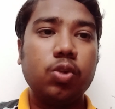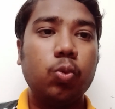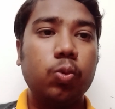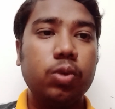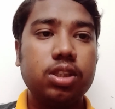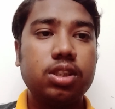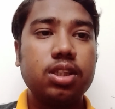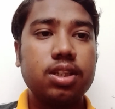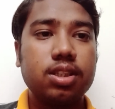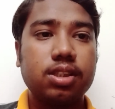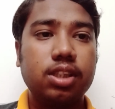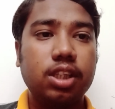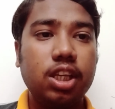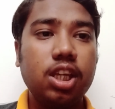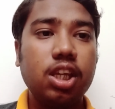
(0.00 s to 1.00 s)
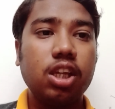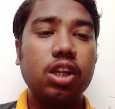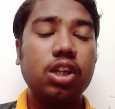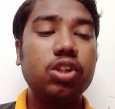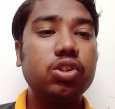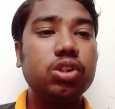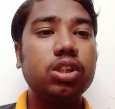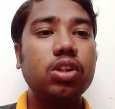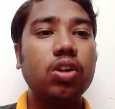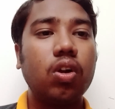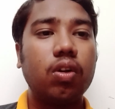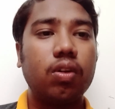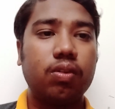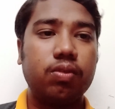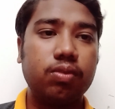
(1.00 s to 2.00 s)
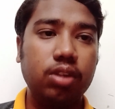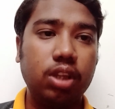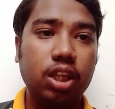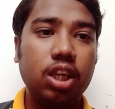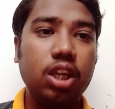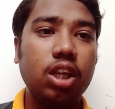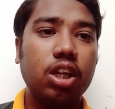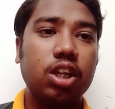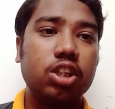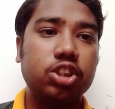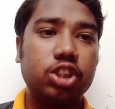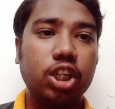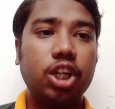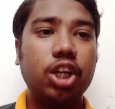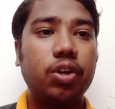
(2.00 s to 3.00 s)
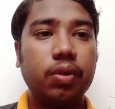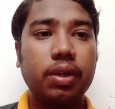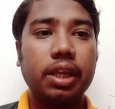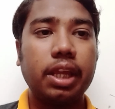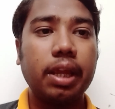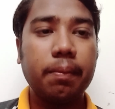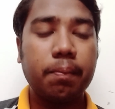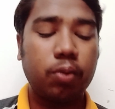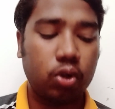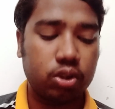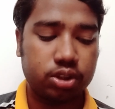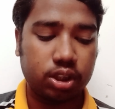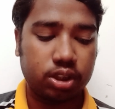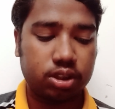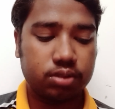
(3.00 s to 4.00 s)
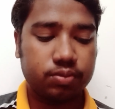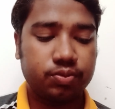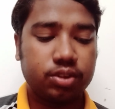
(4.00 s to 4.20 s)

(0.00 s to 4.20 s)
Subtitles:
which is the engine of the generative AI project.